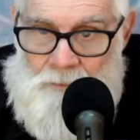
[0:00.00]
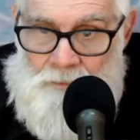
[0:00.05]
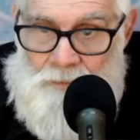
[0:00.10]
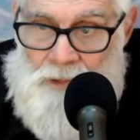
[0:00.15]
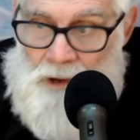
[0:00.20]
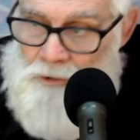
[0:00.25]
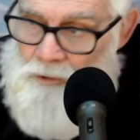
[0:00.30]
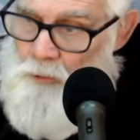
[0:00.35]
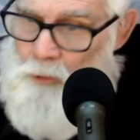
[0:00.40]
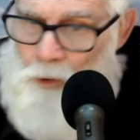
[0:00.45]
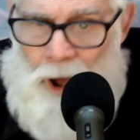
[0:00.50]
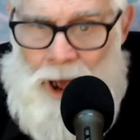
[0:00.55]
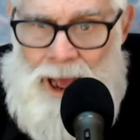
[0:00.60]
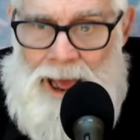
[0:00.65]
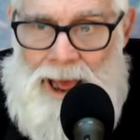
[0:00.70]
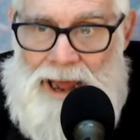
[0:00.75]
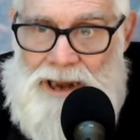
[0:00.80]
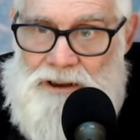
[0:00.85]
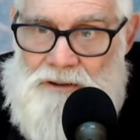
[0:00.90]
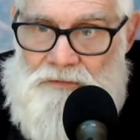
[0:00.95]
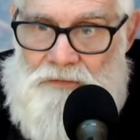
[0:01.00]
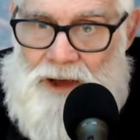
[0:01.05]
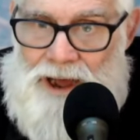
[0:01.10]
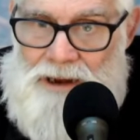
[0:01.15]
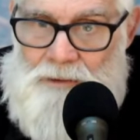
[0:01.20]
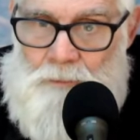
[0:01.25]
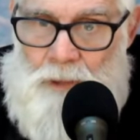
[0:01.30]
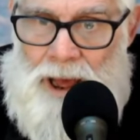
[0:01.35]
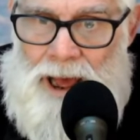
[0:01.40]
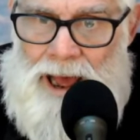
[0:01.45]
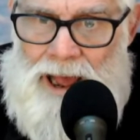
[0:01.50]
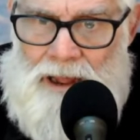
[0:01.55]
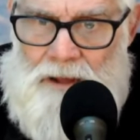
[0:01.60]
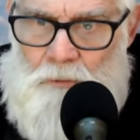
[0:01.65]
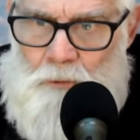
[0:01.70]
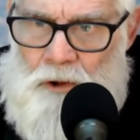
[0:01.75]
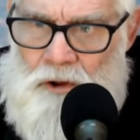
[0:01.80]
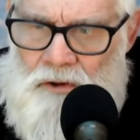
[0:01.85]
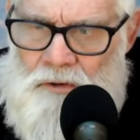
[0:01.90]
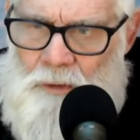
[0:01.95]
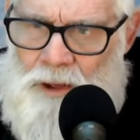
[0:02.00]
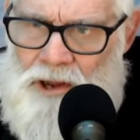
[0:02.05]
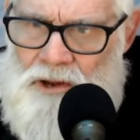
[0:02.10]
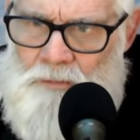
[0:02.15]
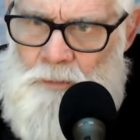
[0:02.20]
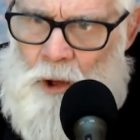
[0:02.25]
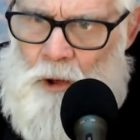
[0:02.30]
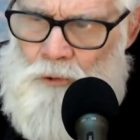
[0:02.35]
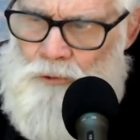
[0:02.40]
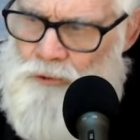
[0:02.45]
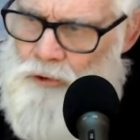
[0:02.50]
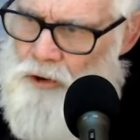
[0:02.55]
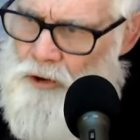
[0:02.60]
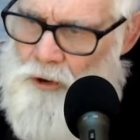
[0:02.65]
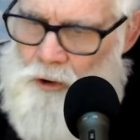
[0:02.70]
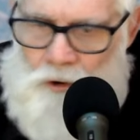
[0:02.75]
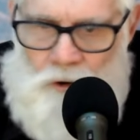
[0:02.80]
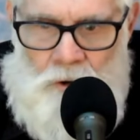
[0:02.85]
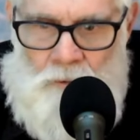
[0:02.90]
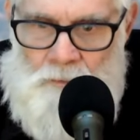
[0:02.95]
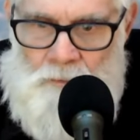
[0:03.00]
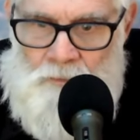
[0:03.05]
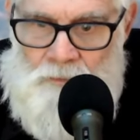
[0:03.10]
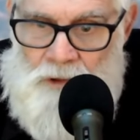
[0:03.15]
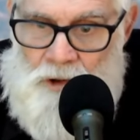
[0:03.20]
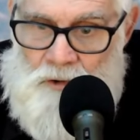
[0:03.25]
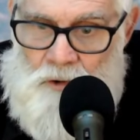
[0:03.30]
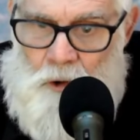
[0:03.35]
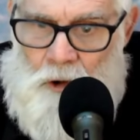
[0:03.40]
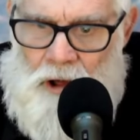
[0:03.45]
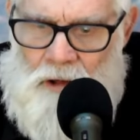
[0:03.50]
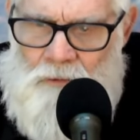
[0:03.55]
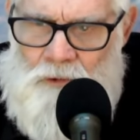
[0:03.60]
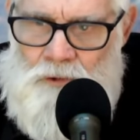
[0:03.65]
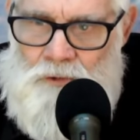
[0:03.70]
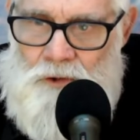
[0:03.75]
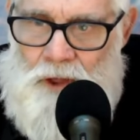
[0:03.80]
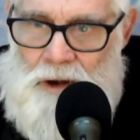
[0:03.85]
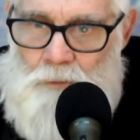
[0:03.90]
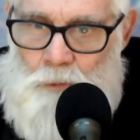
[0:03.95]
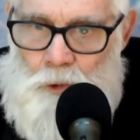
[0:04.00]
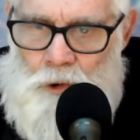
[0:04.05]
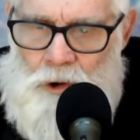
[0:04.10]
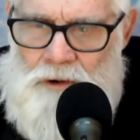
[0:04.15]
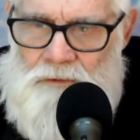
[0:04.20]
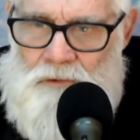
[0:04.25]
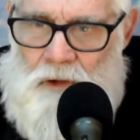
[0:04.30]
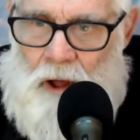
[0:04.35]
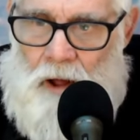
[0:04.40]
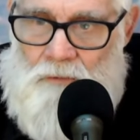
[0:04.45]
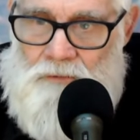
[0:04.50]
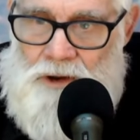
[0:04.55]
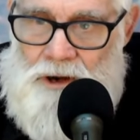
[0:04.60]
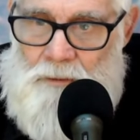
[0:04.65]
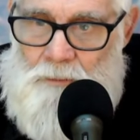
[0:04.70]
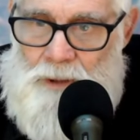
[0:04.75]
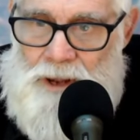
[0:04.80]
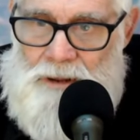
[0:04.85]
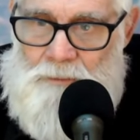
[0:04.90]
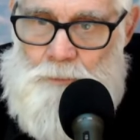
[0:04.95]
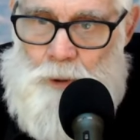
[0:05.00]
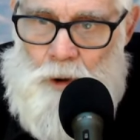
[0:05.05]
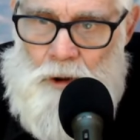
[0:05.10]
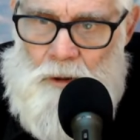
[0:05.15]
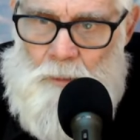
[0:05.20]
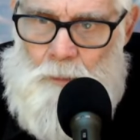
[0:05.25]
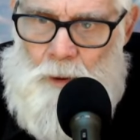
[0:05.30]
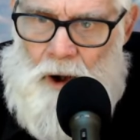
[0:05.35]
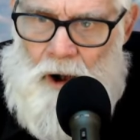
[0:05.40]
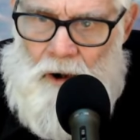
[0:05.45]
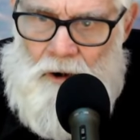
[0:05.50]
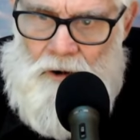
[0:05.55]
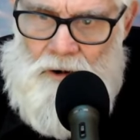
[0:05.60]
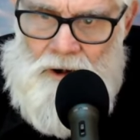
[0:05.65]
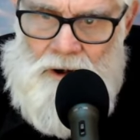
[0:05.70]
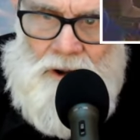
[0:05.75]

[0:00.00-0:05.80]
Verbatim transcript: So I had to fight back. What was I supposed to do? So all of a sudden, we're involved in a big pull apart.